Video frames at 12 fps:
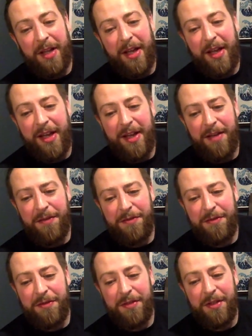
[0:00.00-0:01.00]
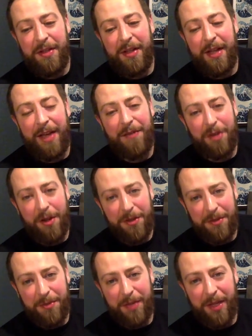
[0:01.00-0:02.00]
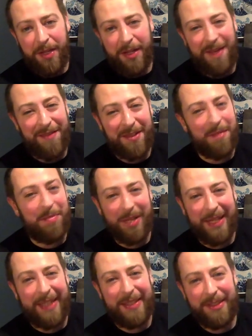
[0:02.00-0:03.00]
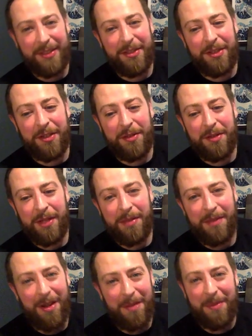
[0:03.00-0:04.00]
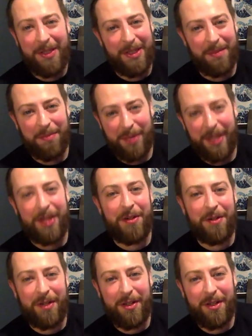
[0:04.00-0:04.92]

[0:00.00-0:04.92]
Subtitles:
I have contemplated. I haven't complained. Not a big complainer.